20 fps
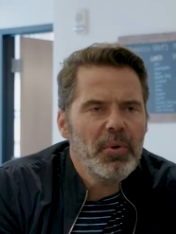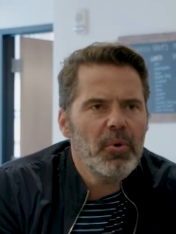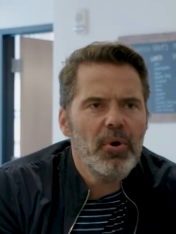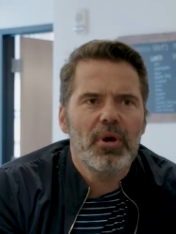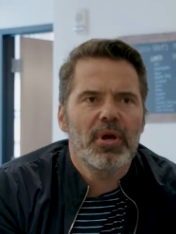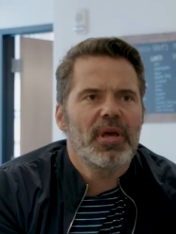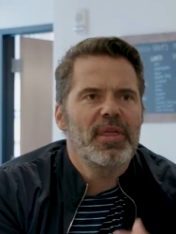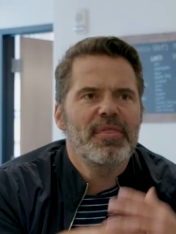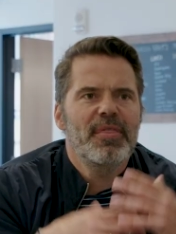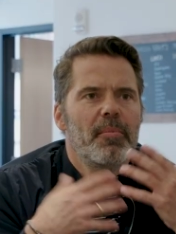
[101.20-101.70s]

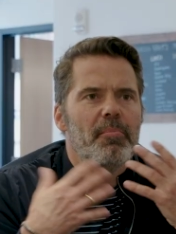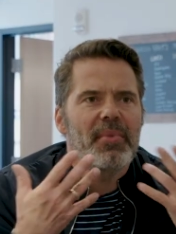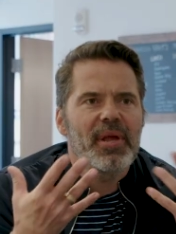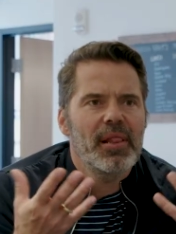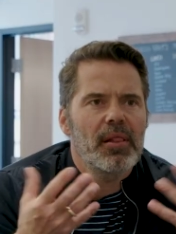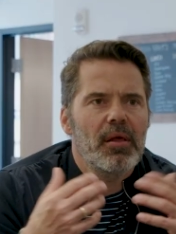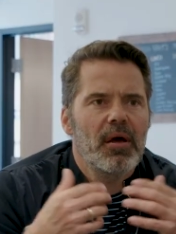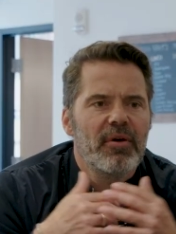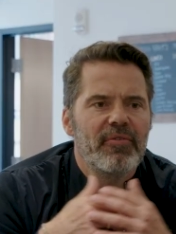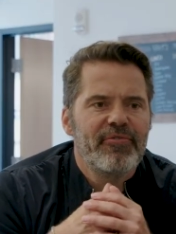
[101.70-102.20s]
were in the
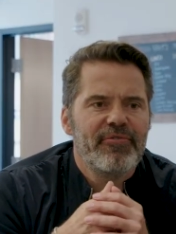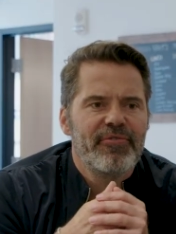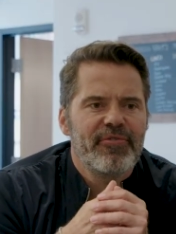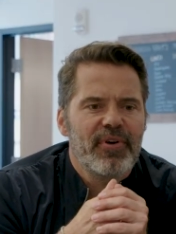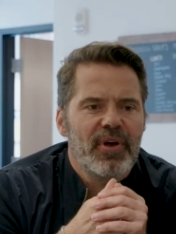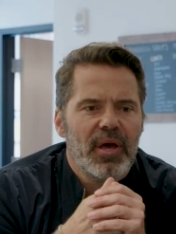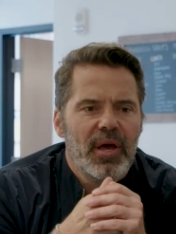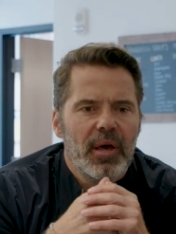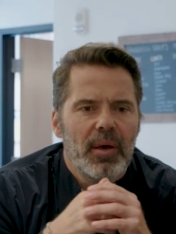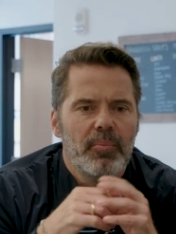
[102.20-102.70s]
middle
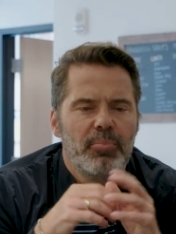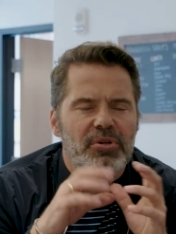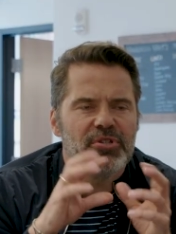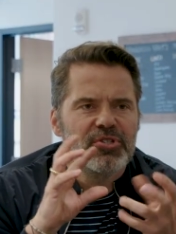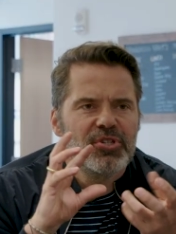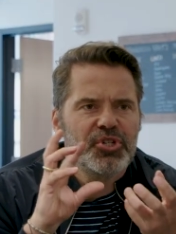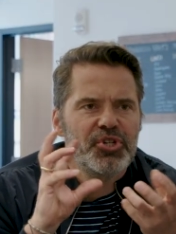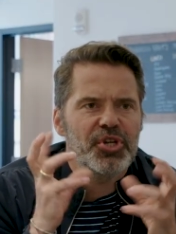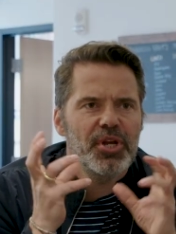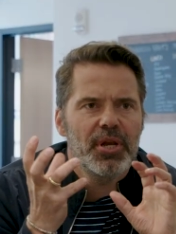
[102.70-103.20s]
of
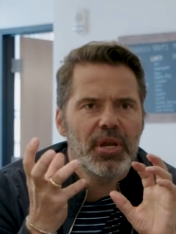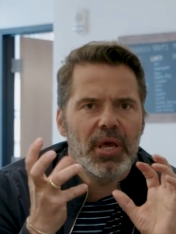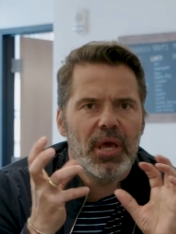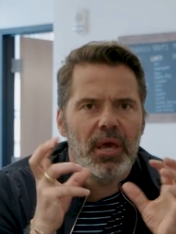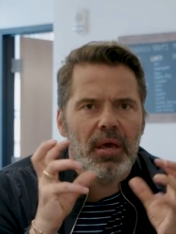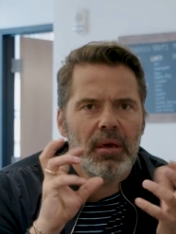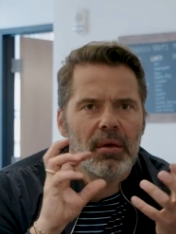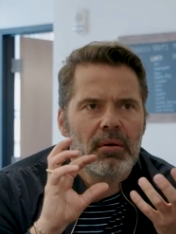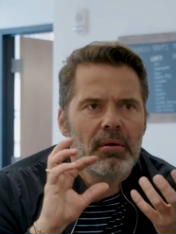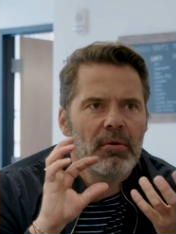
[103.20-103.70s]

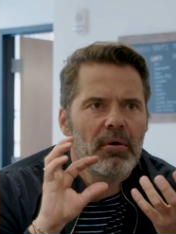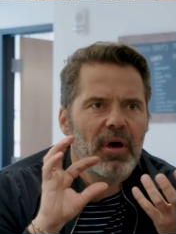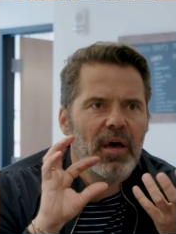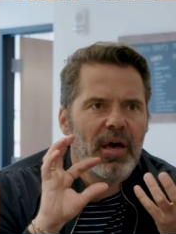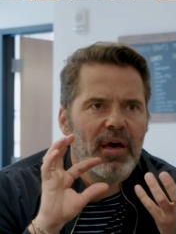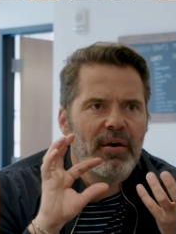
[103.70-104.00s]
positioning